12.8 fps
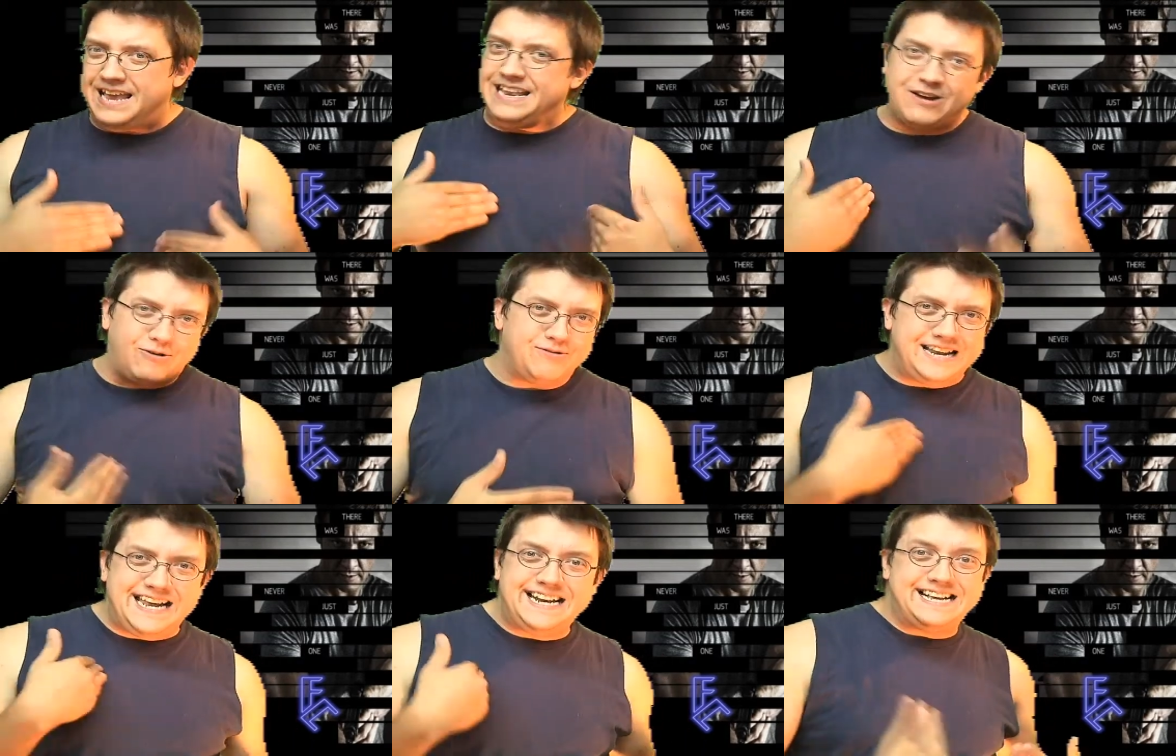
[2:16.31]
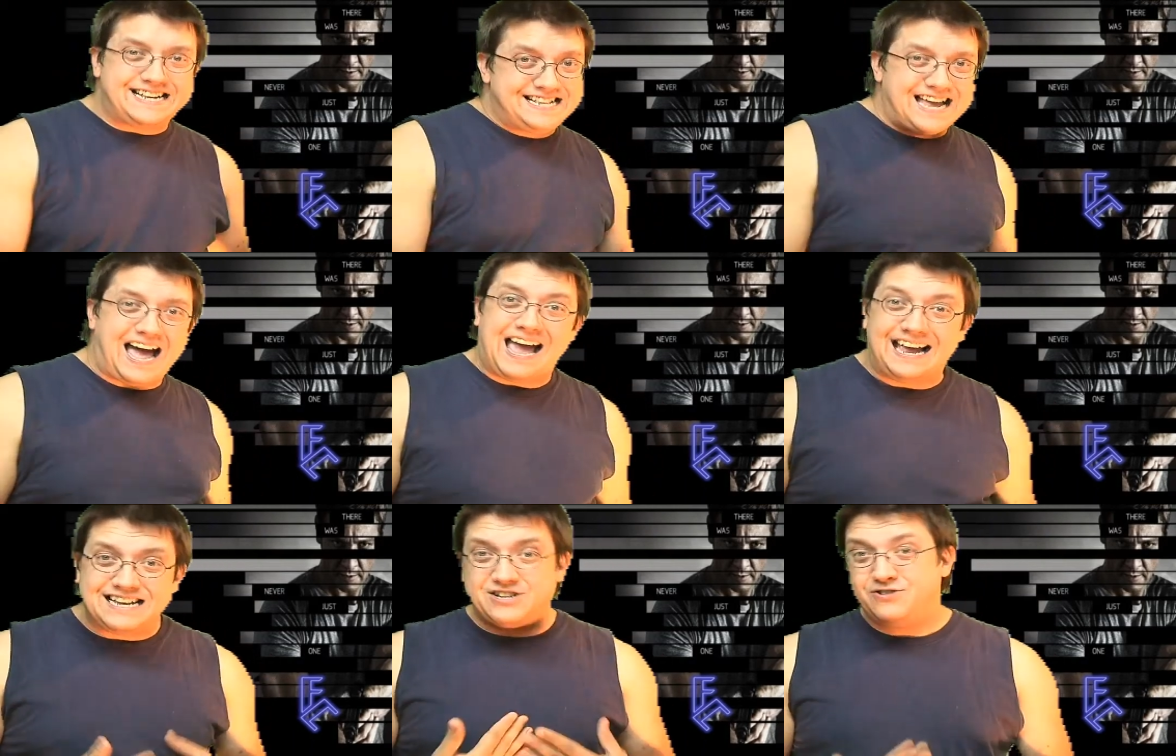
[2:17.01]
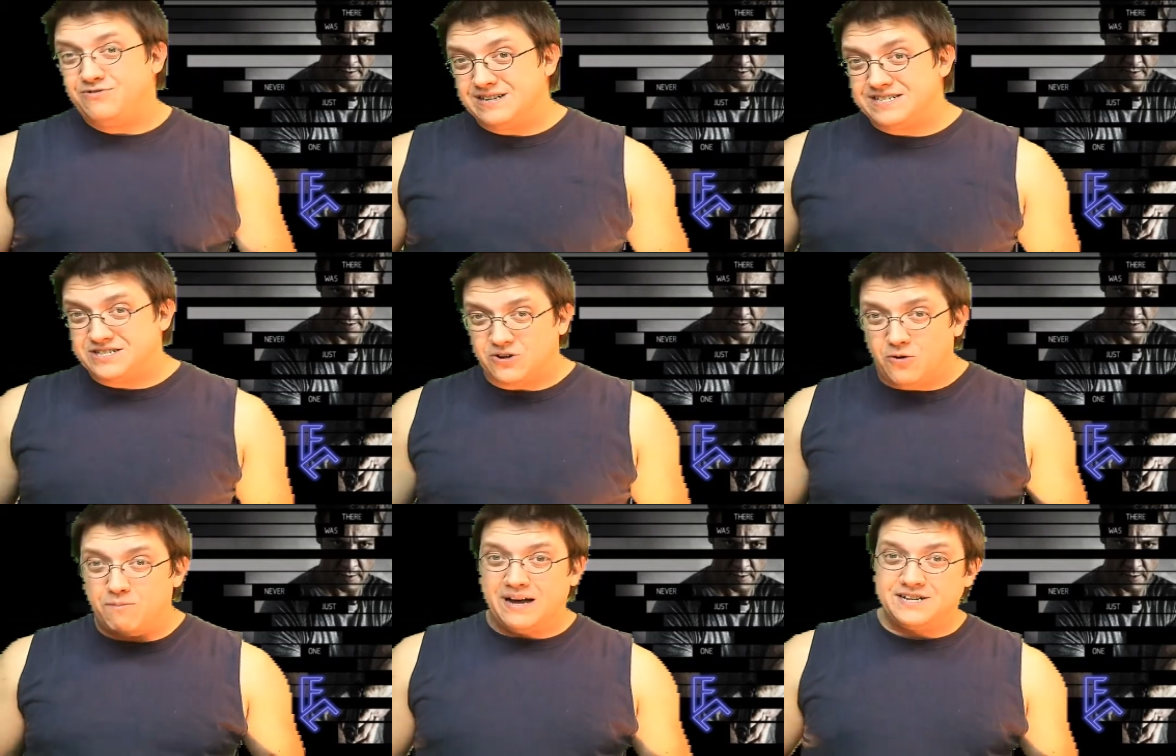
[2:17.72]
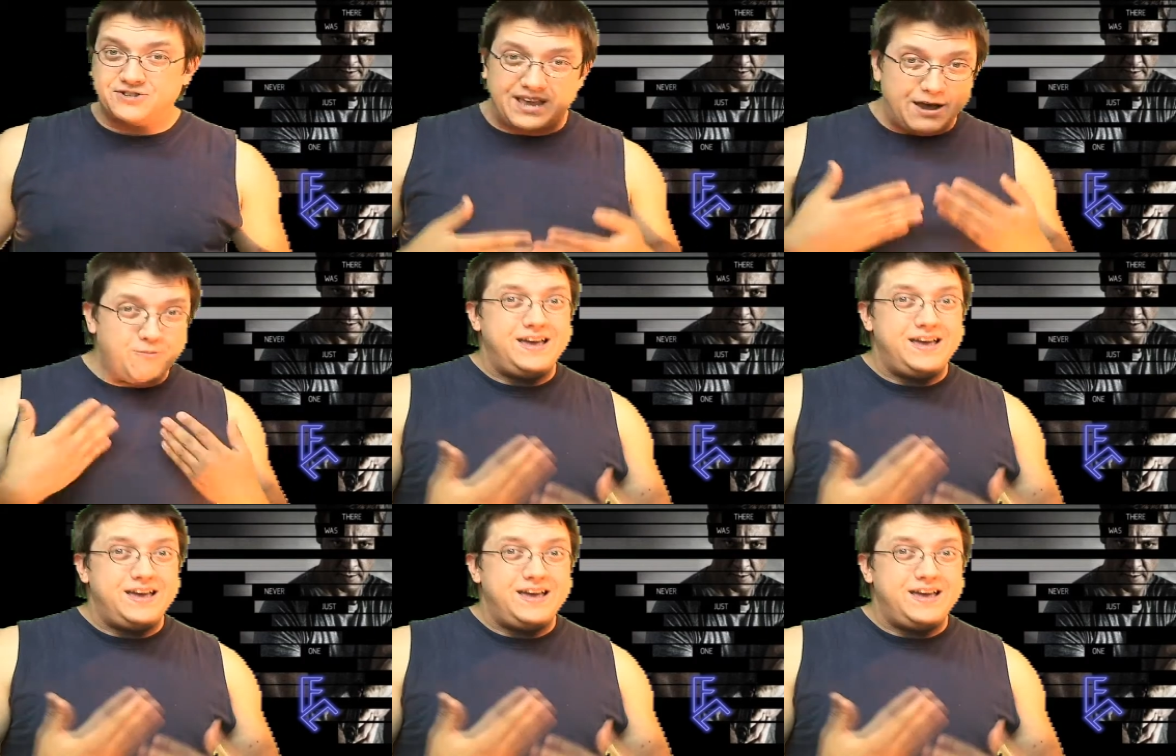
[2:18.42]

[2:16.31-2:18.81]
You don't need to tie it to it so much, okay?